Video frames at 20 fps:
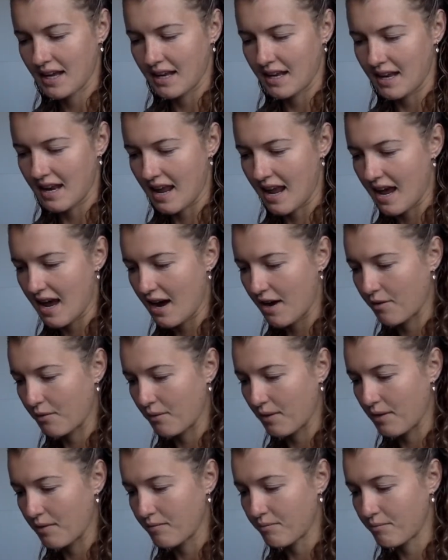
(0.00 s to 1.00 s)
Now,
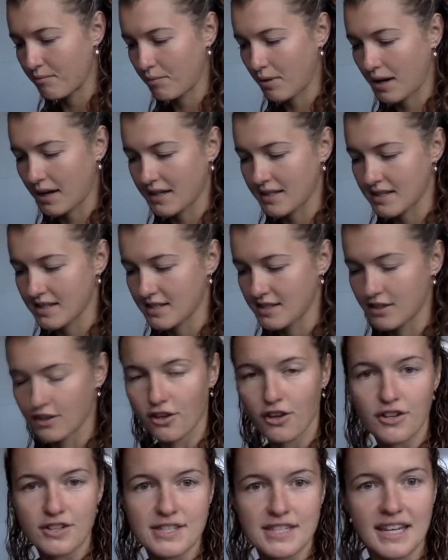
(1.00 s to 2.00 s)
we've practiced
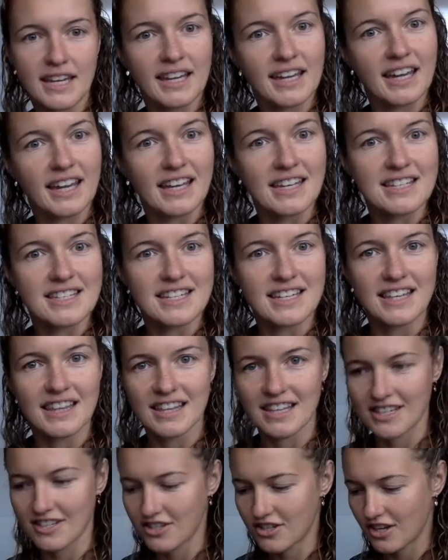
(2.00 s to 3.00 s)
lots in
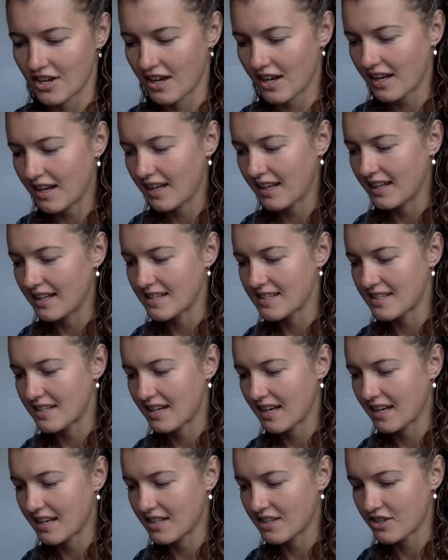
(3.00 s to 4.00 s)
kindy this year,
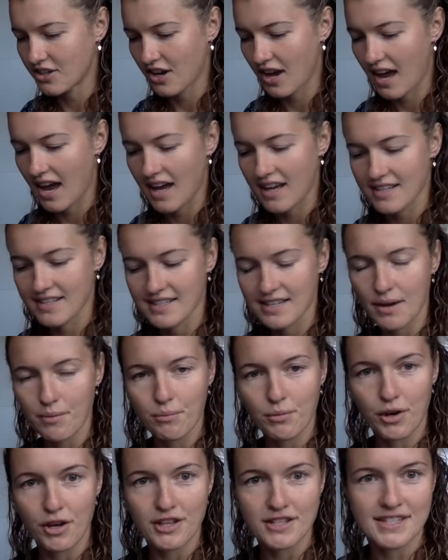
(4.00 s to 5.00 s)
listening to how some
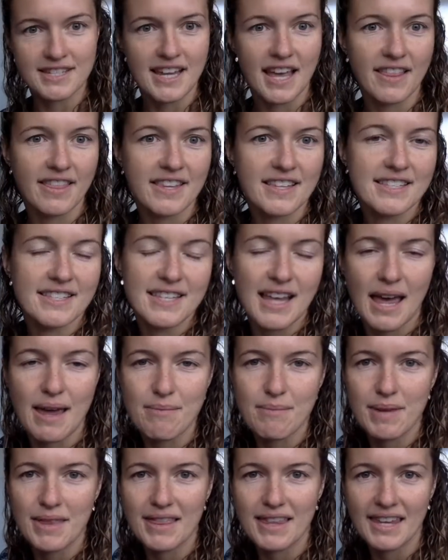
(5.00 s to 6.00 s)
words sound the
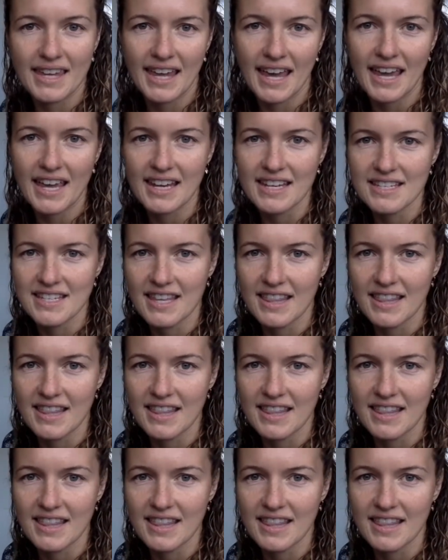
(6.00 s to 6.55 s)
same at the end.